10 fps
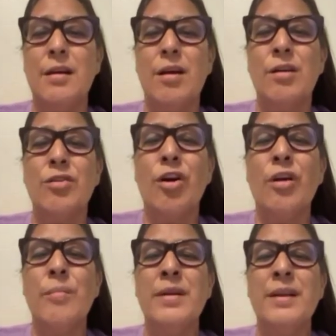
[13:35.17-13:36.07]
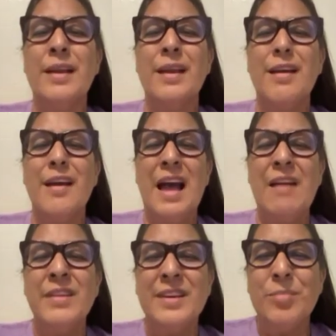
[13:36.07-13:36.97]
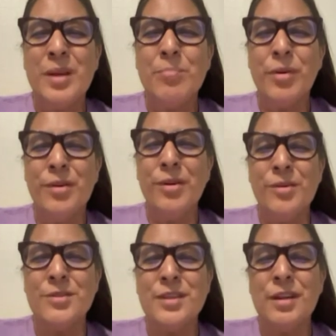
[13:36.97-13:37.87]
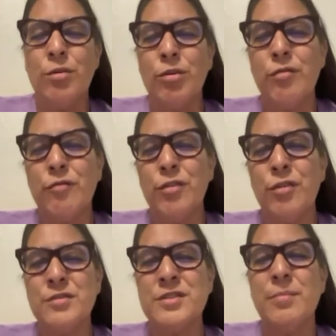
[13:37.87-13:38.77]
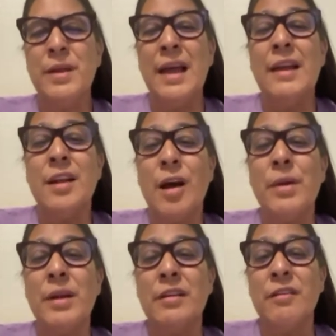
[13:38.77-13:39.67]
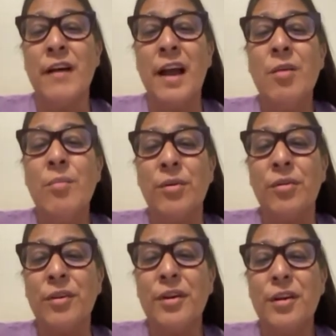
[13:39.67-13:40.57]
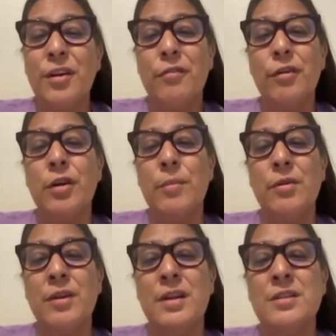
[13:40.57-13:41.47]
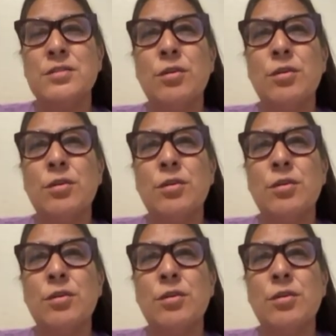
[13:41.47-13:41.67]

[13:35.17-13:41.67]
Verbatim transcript: on carbon having to be produced in order for those to be economically viable for communities.